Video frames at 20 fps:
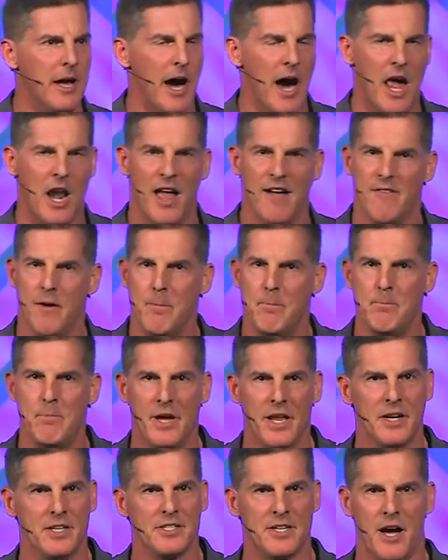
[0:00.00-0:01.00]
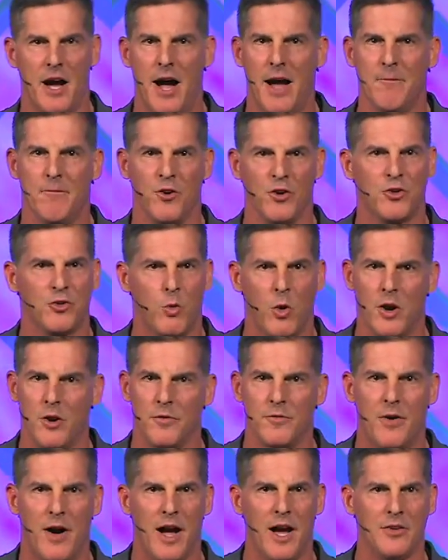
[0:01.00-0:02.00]
I don't have a bit of time for Twitter
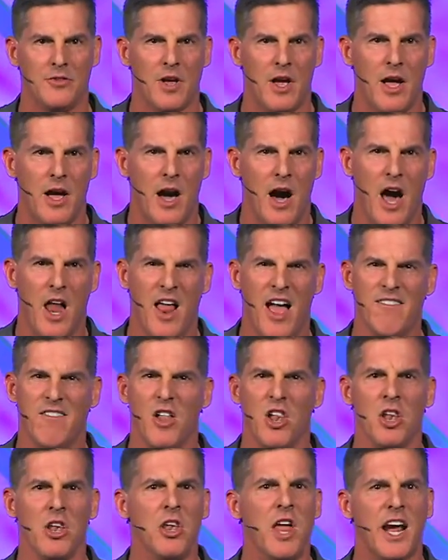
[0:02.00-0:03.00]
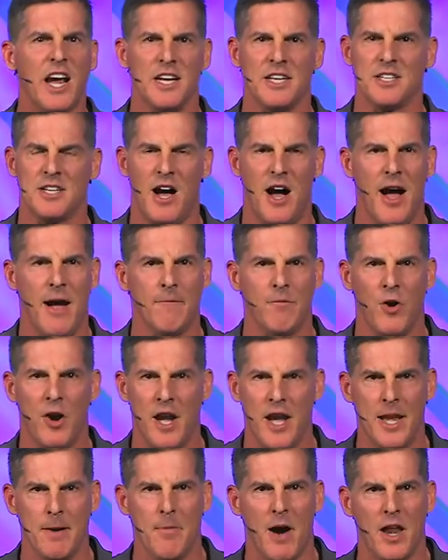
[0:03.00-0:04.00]
fights. I don't have a lick of time for
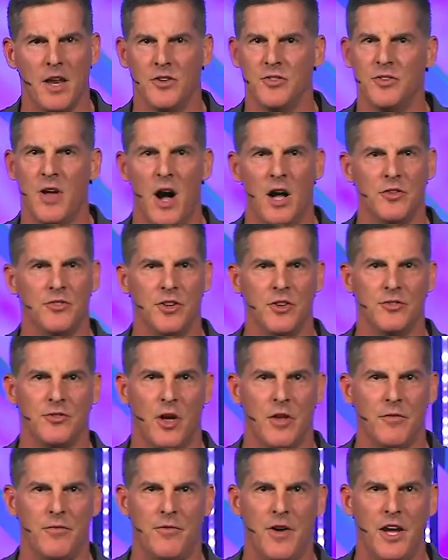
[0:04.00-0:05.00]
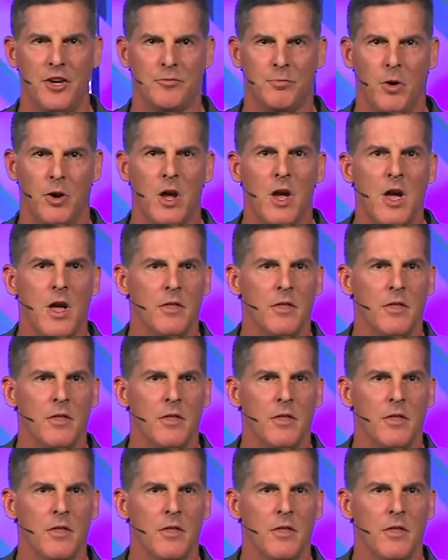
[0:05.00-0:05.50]
anybody's nonsense on Facebook.